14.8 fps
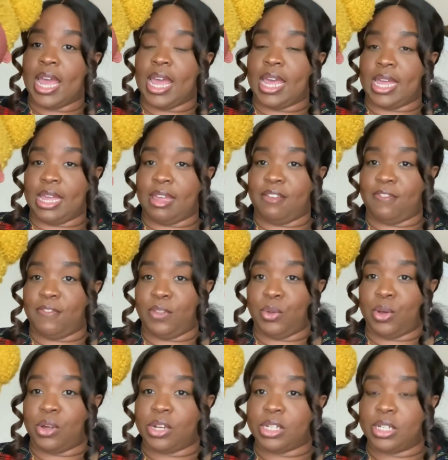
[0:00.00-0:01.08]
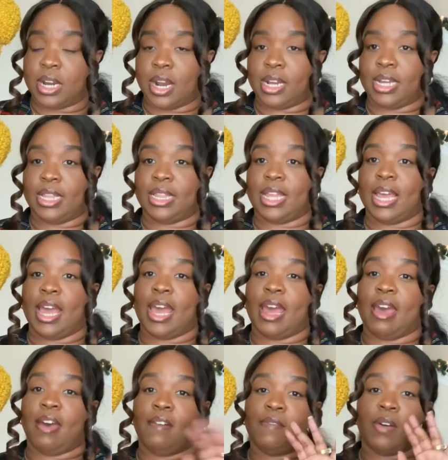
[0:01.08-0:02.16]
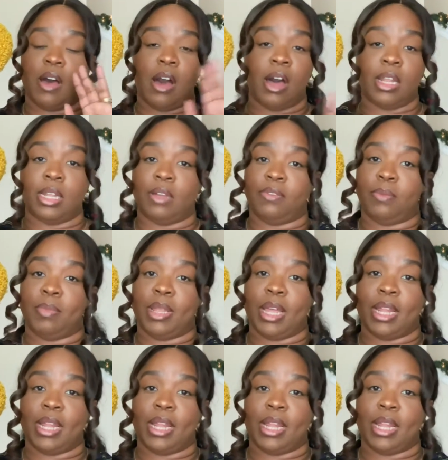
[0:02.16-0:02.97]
if you go to Target, they have all of them.